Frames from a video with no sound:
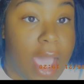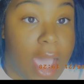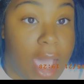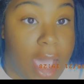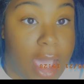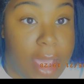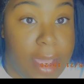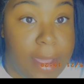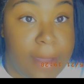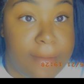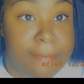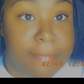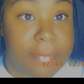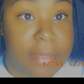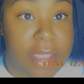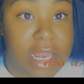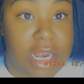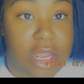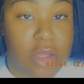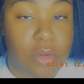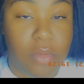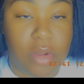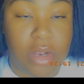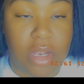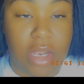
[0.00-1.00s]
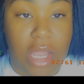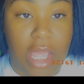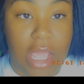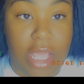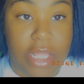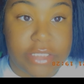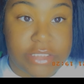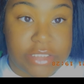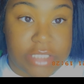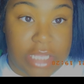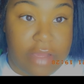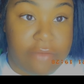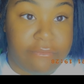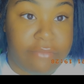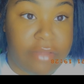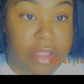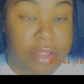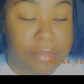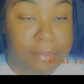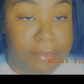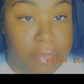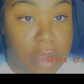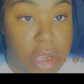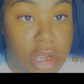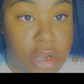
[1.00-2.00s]
and I would like to have like
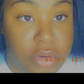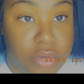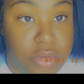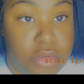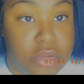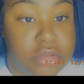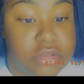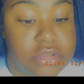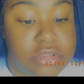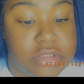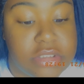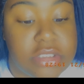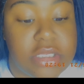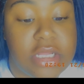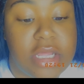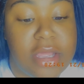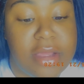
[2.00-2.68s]
models